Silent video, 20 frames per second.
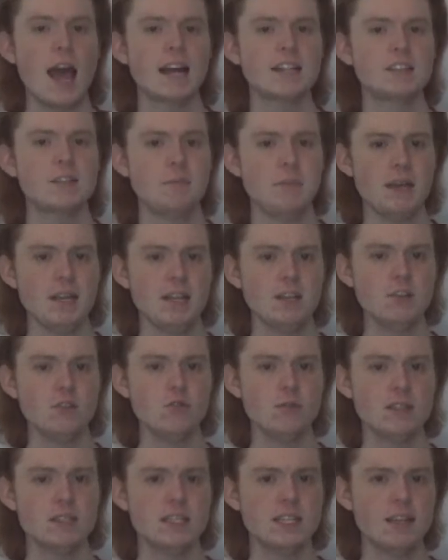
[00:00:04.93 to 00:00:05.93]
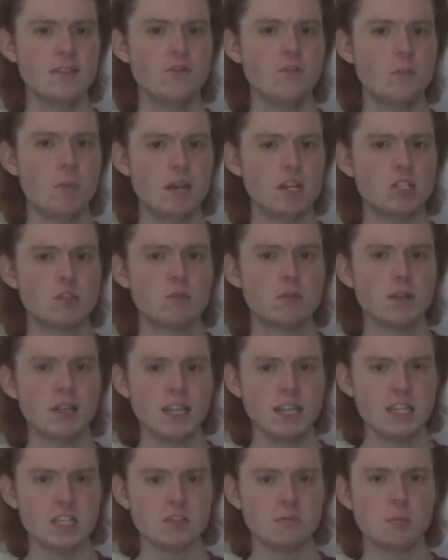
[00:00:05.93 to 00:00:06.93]
had some interesting information
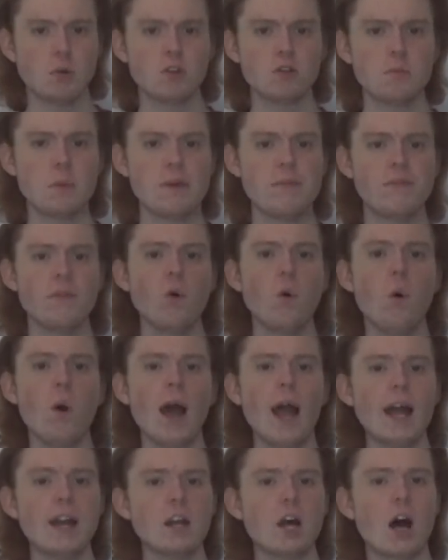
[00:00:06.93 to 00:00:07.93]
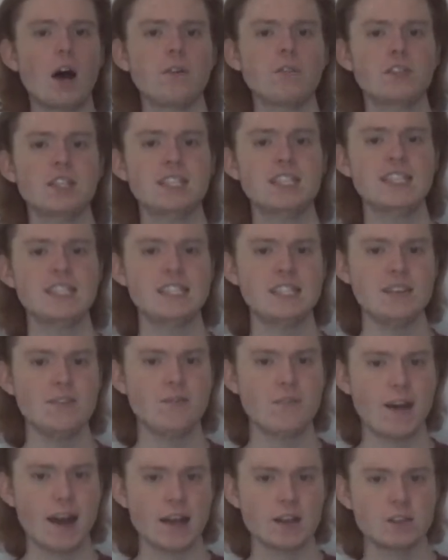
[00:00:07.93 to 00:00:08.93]
released both before and after DC
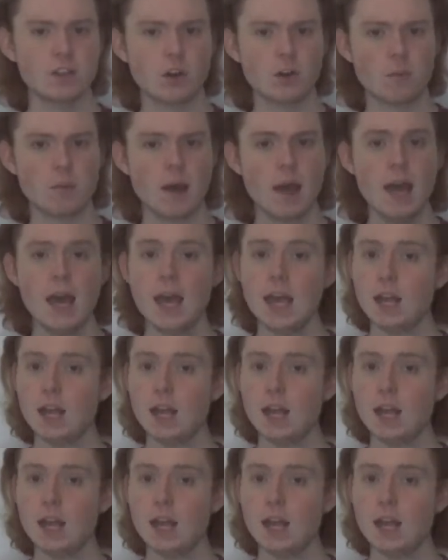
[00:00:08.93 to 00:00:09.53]
Fandome,